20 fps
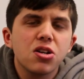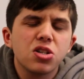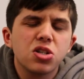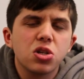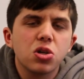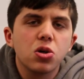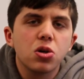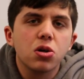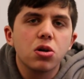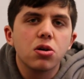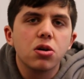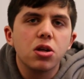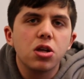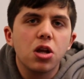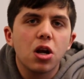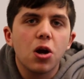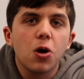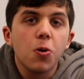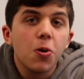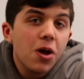to,
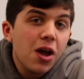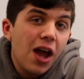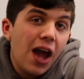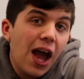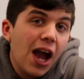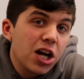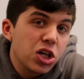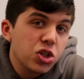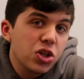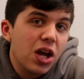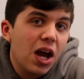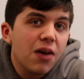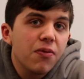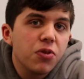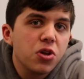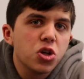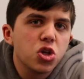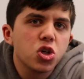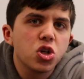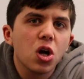you know, actually have
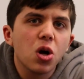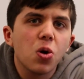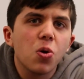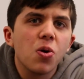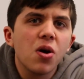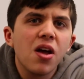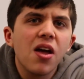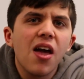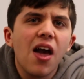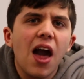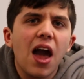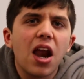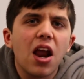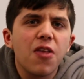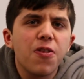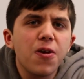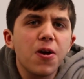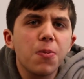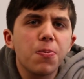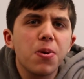this show. And
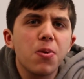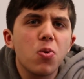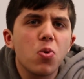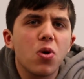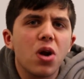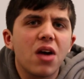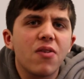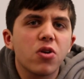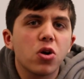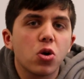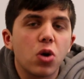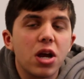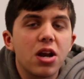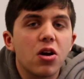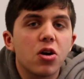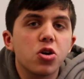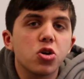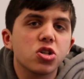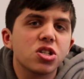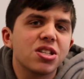I think people would have a great
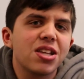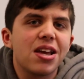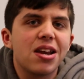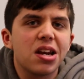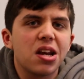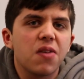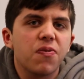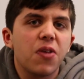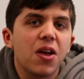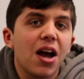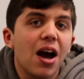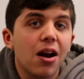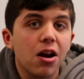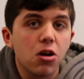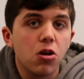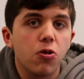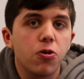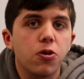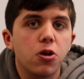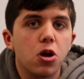understanding if they got
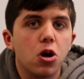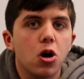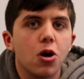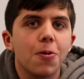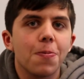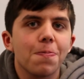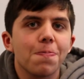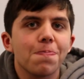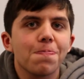into theater.